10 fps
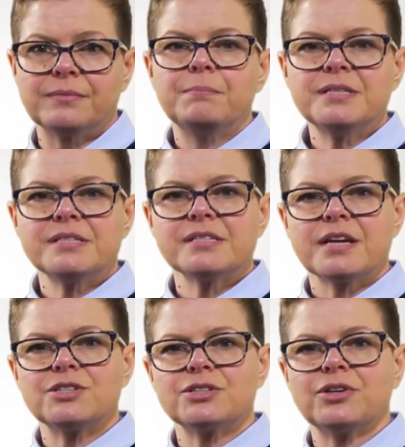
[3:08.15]
Business
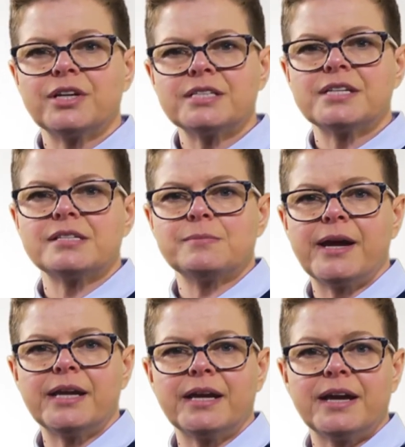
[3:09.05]
Action Learning
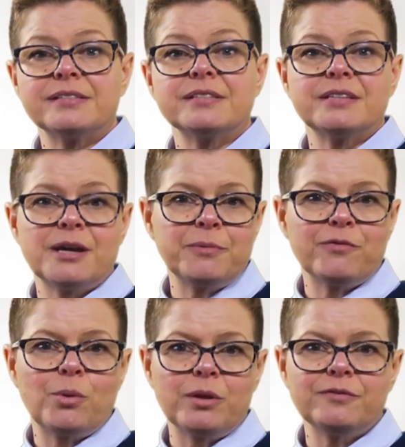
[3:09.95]
Tasmania has a team of
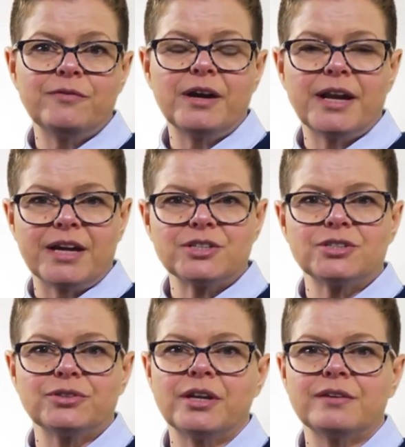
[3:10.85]
qualified
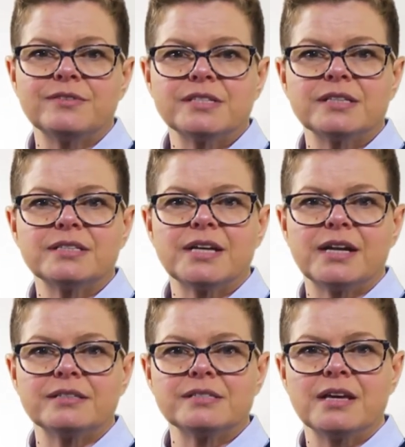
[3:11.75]
action learning
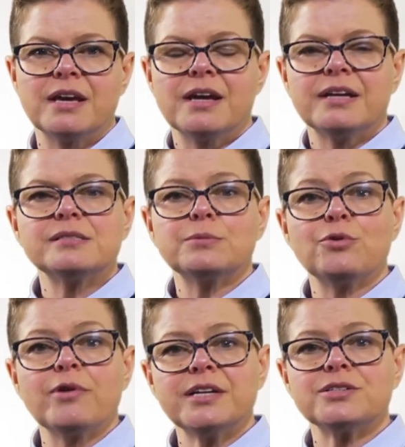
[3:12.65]
facilitators and some
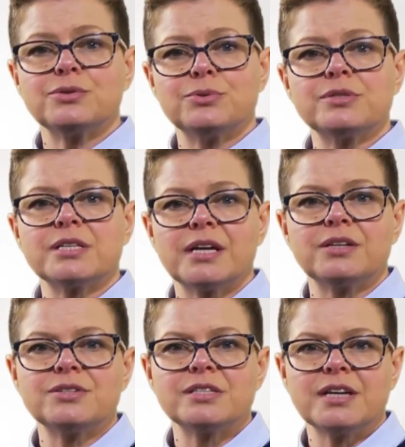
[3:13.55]
great tools to get
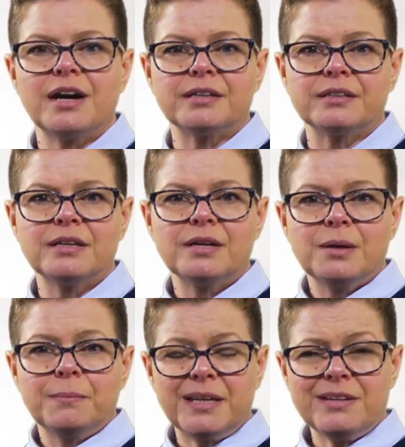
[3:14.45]
you started,
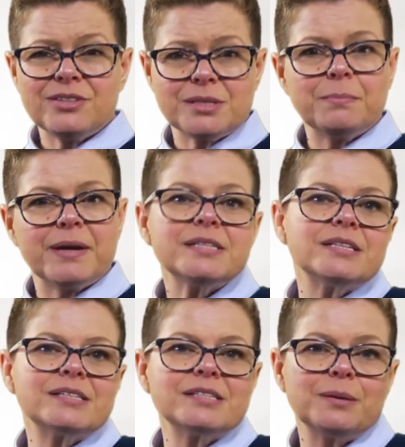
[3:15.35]
but here are some
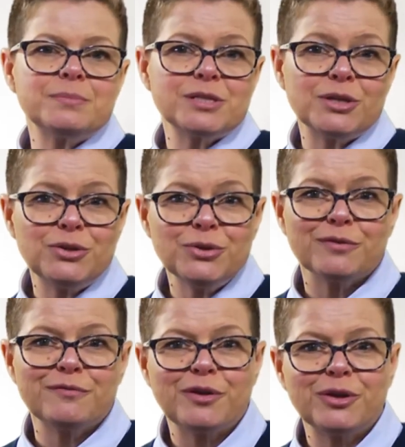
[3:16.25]
basic steps that you
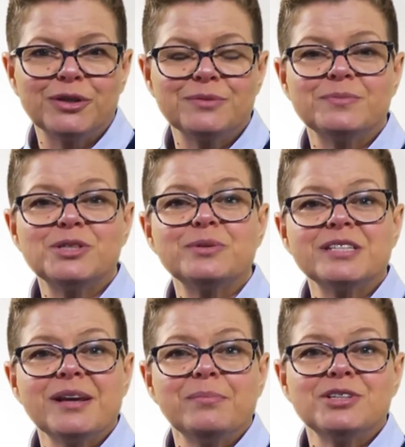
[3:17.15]
can follow to
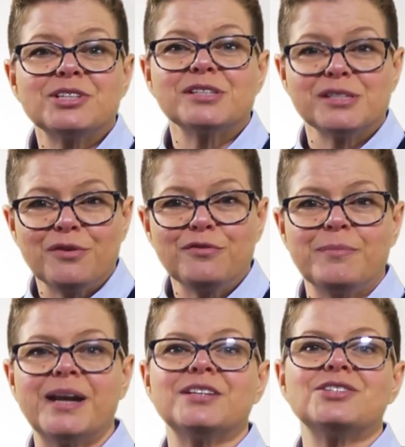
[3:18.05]
establish a
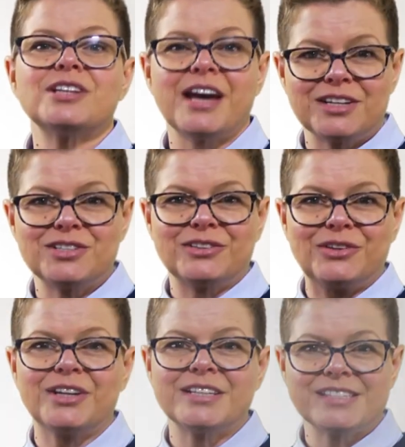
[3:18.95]
self-managed action
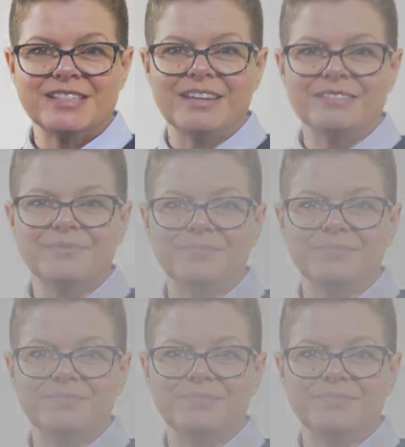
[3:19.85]
learning set.